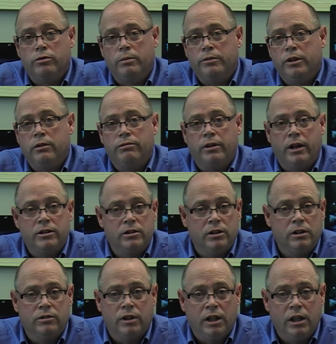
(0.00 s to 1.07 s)
from deflation
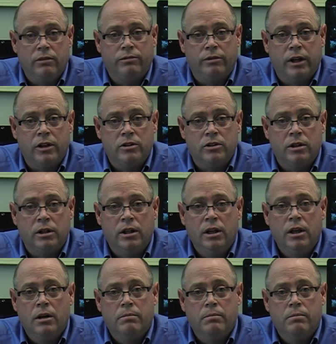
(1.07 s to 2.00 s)
into inflation,